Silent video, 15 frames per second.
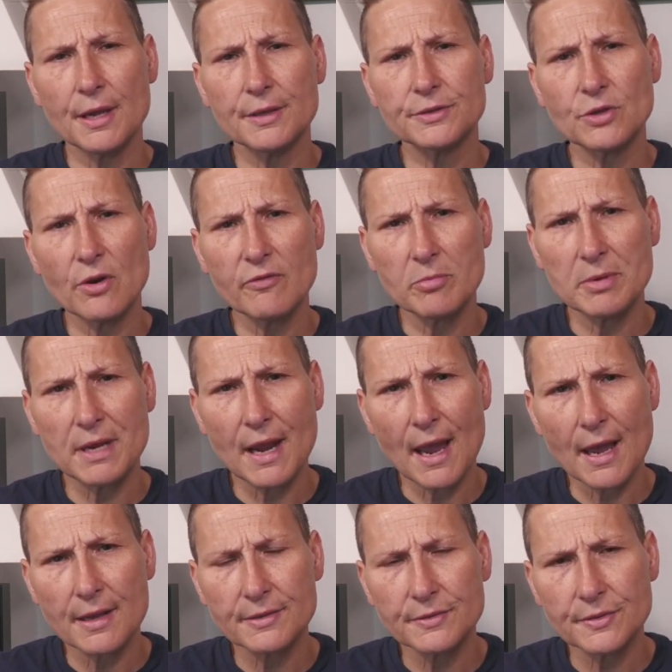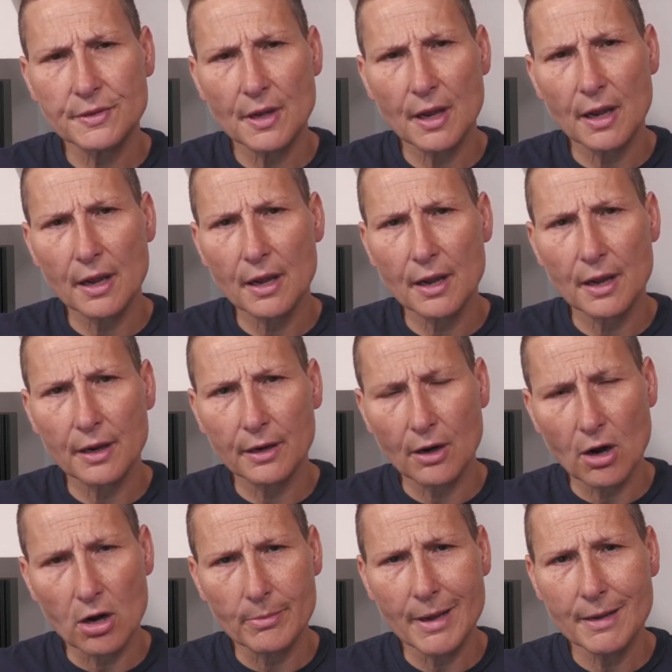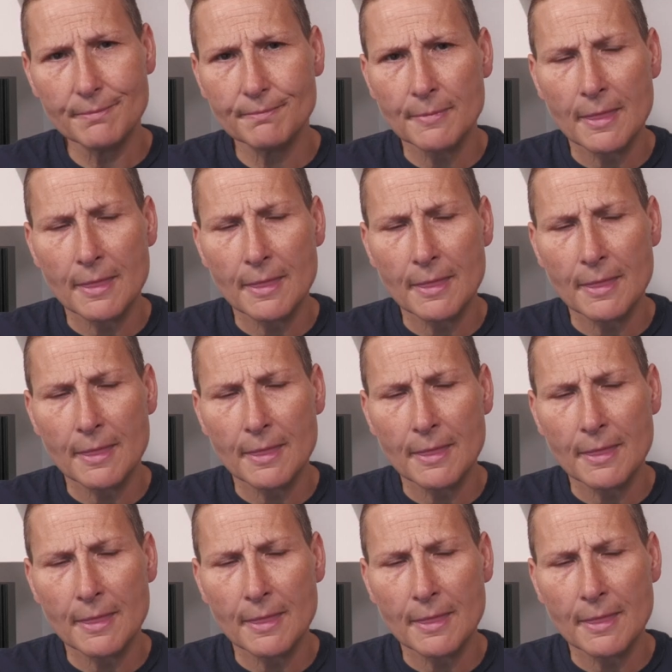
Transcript: so everybody has karma